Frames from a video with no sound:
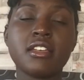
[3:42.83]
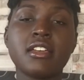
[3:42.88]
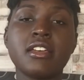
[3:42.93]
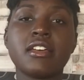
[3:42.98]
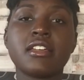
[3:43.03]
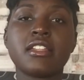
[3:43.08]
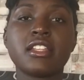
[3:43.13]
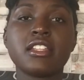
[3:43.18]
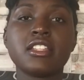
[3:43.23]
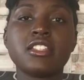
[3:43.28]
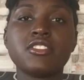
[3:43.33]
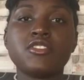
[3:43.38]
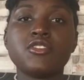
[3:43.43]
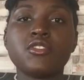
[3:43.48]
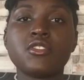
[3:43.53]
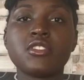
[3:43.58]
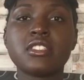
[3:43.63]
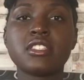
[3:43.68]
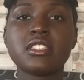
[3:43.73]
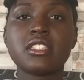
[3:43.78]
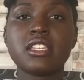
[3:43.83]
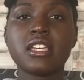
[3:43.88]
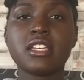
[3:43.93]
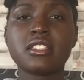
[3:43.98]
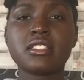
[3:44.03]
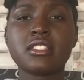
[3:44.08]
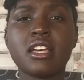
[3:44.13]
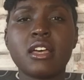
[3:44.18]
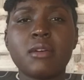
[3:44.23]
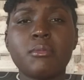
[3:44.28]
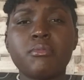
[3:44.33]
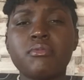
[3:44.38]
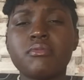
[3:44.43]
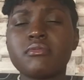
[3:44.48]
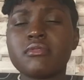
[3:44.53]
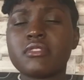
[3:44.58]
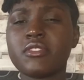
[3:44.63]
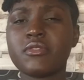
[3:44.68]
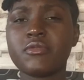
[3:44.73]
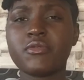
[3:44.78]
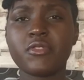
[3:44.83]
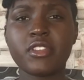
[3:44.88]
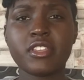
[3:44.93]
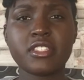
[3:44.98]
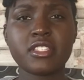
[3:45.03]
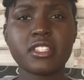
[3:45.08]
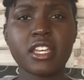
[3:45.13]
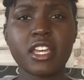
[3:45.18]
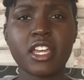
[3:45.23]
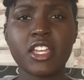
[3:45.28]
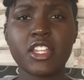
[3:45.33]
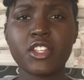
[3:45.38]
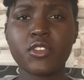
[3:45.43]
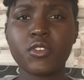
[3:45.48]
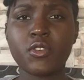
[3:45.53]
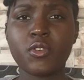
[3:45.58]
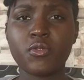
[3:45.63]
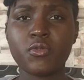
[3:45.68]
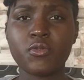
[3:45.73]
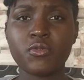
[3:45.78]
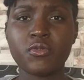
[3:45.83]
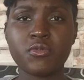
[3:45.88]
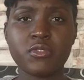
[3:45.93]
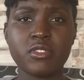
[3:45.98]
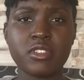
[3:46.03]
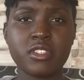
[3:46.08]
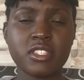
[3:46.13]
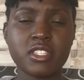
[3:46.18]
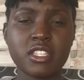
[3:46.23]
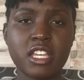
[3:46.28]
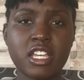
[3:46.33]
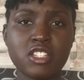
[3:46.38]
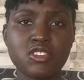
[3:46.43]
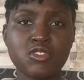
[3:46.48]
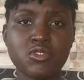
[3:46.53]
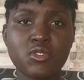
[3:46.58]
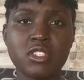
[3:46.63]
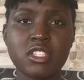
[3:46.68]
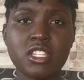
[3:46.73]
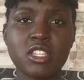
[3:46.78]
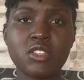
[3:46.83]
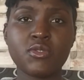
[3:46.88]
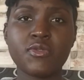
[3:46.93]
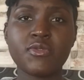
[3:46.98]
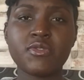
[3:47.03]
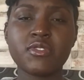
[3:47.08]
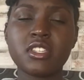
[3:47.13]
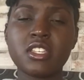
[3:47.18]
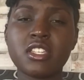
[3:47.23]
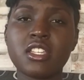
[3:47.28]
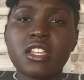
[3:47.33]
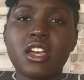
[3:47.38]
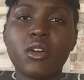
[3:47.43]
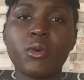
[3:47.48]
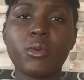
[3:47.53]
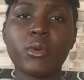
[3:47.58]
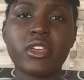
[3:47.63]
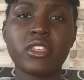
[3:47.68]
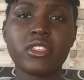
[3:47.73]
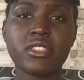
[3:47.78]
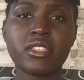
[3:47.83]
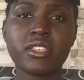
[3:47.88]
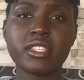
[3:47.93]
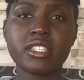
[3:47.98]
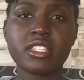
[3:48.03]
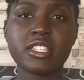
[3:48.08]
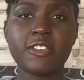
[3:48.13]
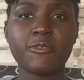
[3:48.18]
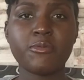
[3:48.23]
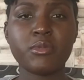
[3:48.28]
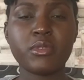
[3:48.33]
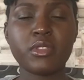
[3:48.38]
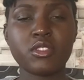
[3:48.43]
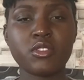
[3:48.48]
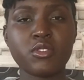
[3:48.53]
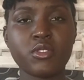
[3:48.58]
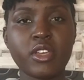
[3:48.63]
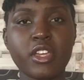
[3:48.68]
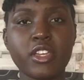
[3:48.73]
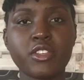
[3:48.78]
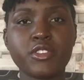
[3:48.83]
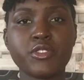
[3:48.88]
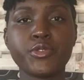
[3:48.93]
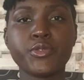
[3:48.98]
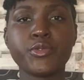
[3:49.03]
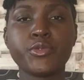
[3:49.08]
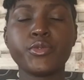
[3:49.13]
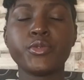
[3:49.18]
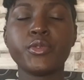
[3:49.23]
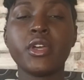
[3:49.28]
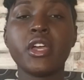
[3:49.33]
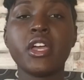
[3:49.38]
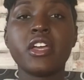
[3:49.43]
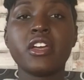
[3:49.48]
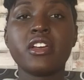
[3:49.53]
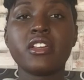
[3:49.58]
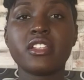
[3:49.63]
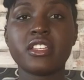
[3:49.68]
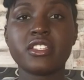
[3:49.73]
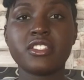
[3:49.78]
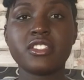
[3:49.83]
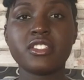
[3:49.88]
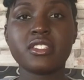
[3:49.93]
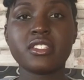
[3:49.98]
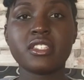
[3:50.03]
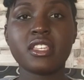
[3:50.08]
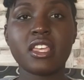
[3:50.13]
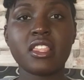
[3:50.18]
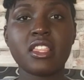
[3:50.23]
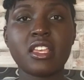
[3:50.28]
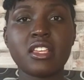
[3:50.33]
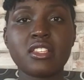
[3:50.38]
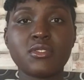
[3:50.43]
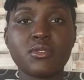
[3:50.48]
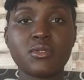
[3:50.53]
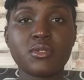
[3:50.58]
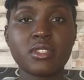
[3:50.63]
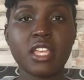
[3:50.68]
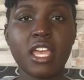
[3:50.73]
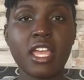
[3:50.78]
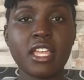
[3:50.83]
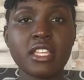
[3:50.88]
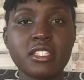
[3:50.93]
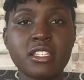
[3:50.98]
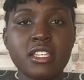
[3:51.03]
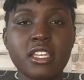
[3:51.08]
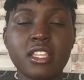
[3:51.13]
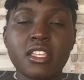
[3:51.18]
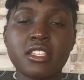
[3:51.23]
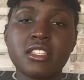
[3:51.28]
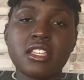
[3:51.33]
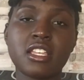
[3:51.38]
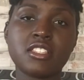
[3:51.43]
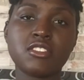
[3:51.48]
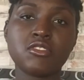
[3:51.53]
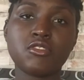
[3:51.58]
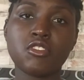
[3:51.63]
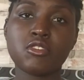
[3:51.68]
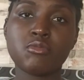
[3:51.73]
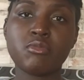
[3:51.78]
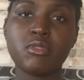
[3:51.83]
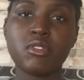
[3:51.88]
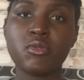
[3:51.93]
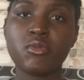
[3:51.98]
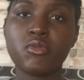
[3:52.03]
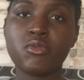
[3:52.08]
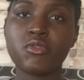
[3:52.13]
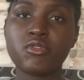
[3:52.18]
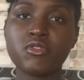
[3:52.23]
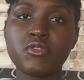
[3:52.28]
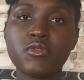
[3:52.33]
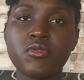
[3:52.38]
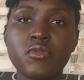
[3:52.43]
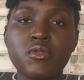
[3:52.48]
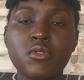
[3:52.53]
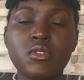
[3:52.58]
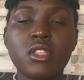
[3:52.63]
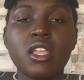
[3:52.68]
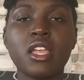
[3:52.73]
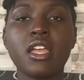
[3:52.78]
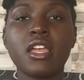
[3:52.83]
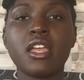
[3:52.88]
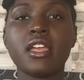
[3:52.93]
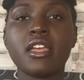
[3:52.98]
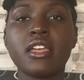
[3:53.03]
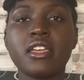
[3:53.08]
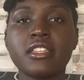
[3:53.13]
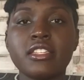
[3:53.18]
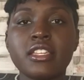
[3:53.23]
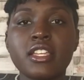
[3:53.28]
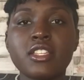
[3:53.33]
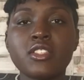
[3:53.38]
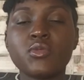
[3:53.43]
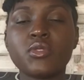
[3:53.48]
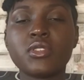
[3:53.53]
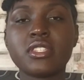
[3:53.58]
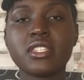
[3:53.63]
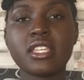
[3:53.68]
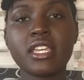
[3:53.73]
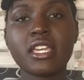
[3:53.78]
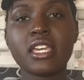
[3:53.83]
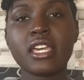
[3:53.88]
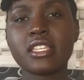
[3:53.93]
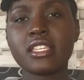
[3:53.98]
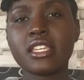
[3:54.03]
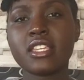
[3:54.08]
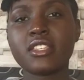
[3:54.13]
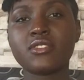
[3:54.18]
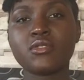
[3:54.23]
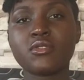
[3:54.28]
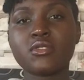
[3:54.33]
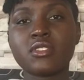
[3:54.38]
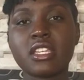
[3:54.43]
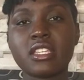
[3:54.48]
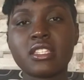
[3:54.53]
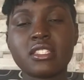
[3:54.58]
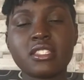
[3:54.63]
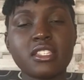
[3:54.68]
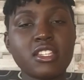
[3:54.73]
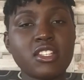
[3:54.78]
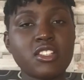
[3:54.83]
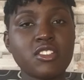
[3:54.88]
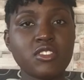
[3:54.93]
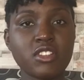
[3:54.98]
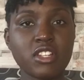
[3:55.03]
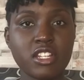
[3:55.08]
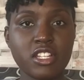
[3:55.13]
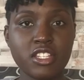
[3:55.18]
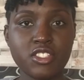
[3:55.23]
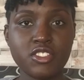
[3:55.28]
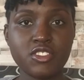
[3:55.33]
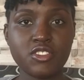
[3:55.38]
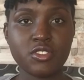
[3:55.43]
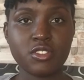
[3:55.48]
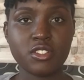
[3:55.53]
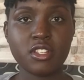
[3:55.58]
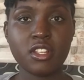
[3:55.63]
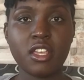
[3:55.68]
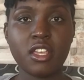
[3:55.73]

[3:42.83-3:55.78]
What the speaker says: Religion stirs up different kind of discussions, and we've seen how atheists have been trying to register their society, and it has not been fruitful. Yet we say Kenya is not a state religion.